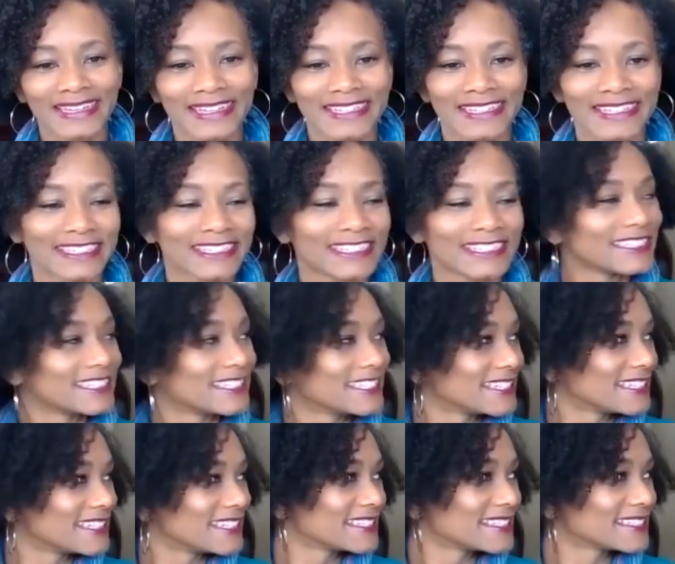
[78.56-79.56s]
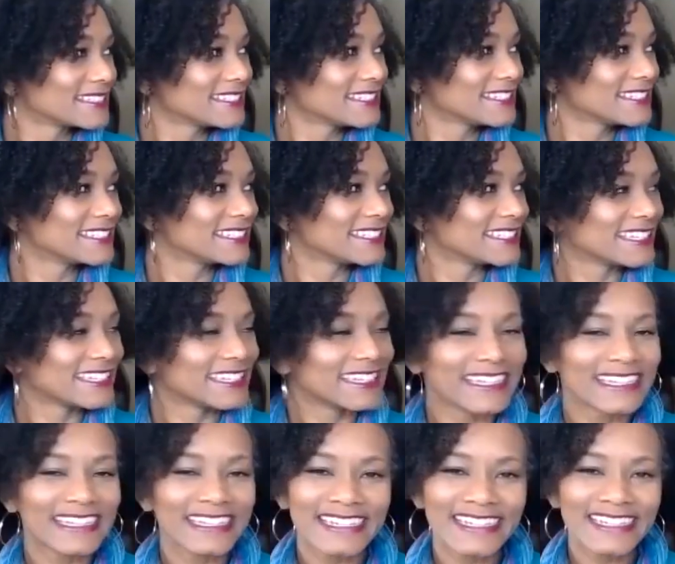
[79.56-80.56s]

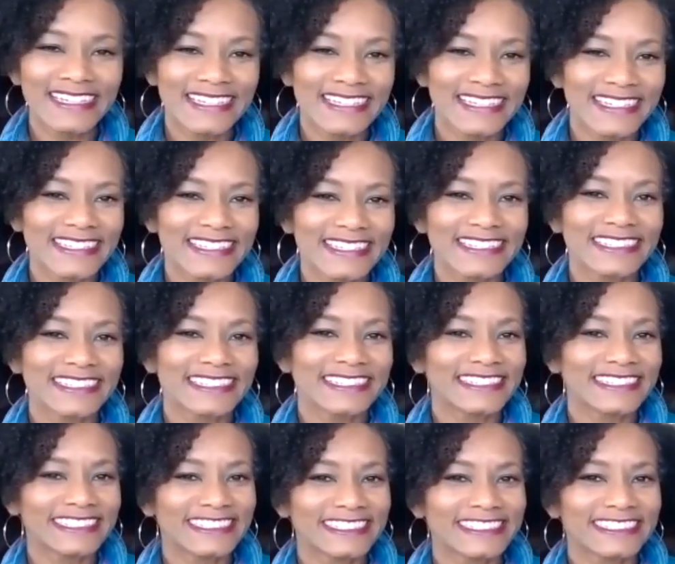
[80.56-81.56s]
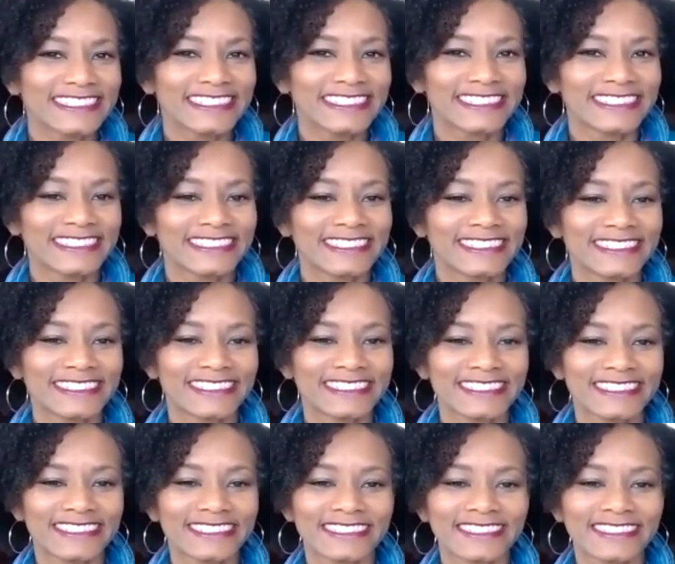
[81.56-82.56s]

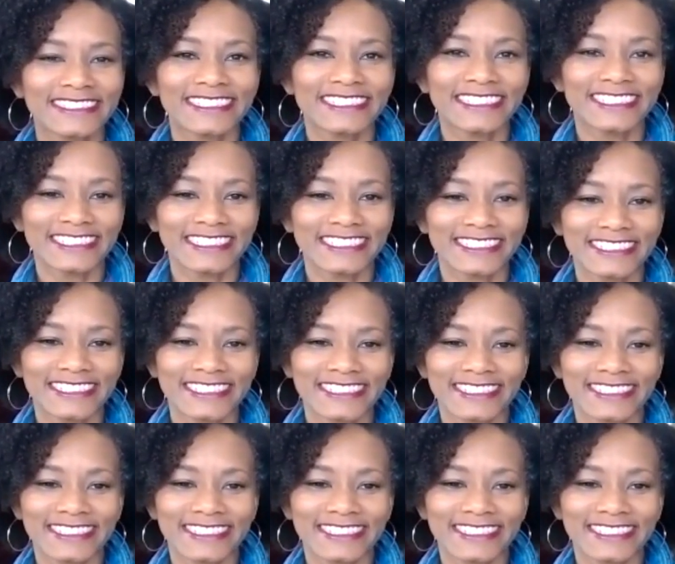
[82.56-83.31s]
[no speech]